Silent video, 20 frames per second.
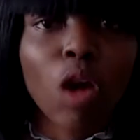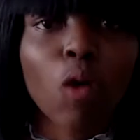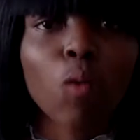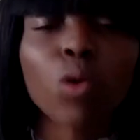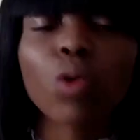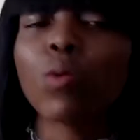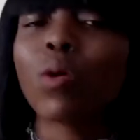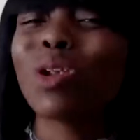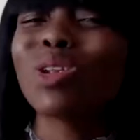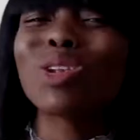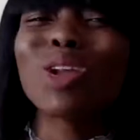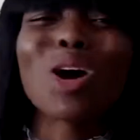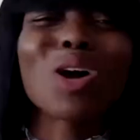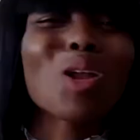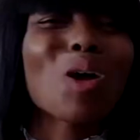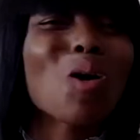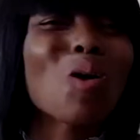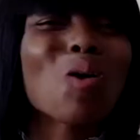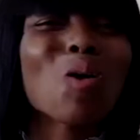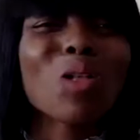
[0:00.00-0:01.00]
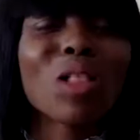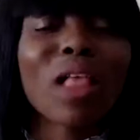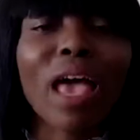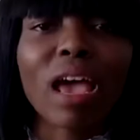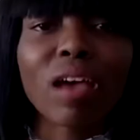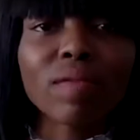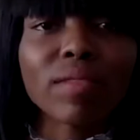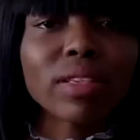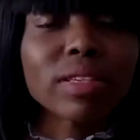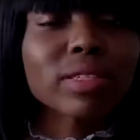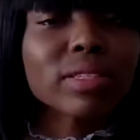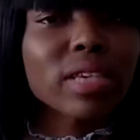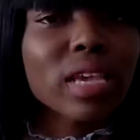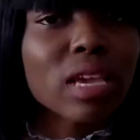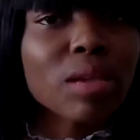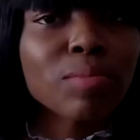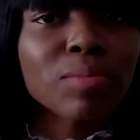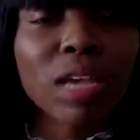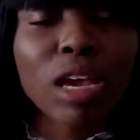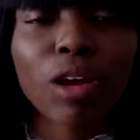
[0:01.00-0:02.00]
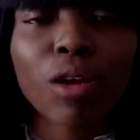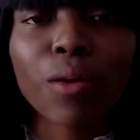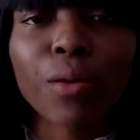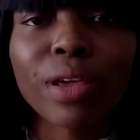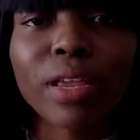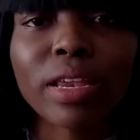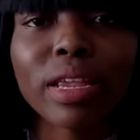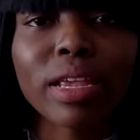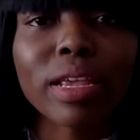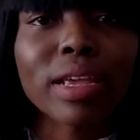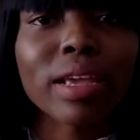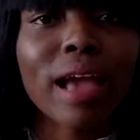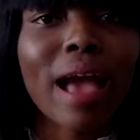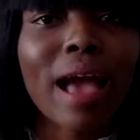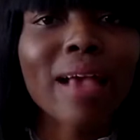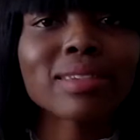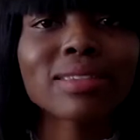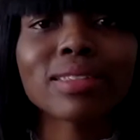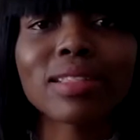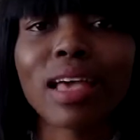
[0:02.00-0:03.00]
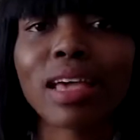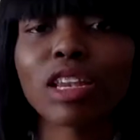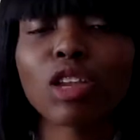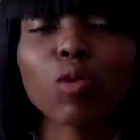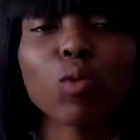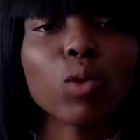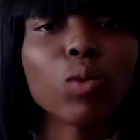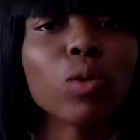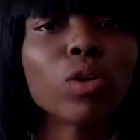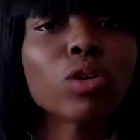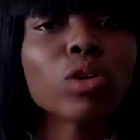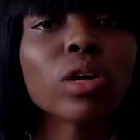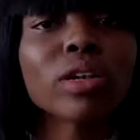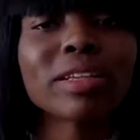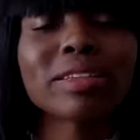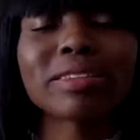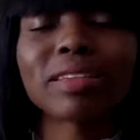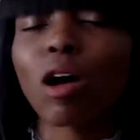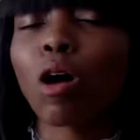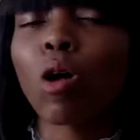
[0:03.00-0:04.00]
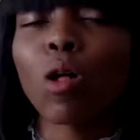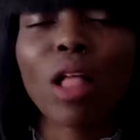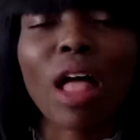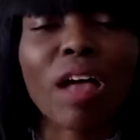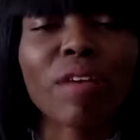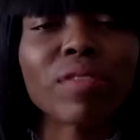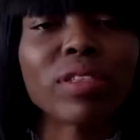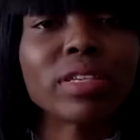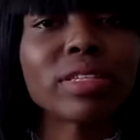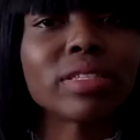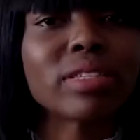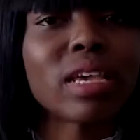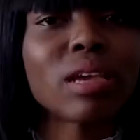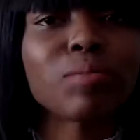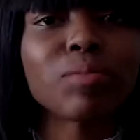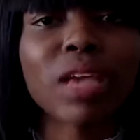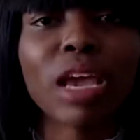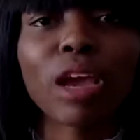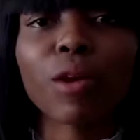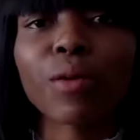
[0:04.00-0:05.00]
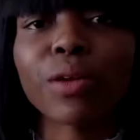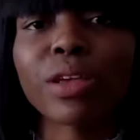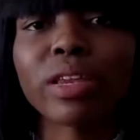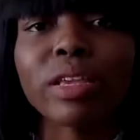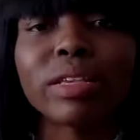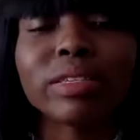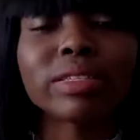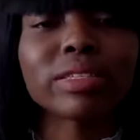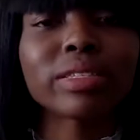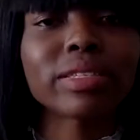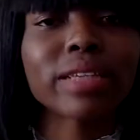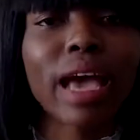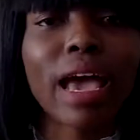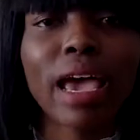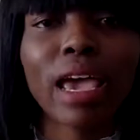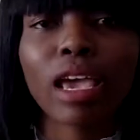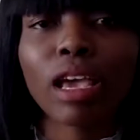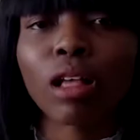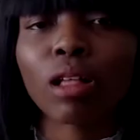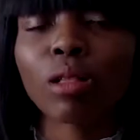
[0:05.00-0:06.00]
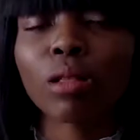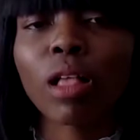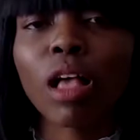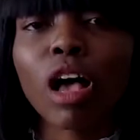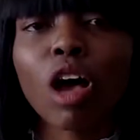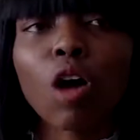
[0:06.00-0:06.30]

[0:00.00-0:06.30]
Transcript: We will not all have the same decorating aesthetic. We will not all have the same decorating style.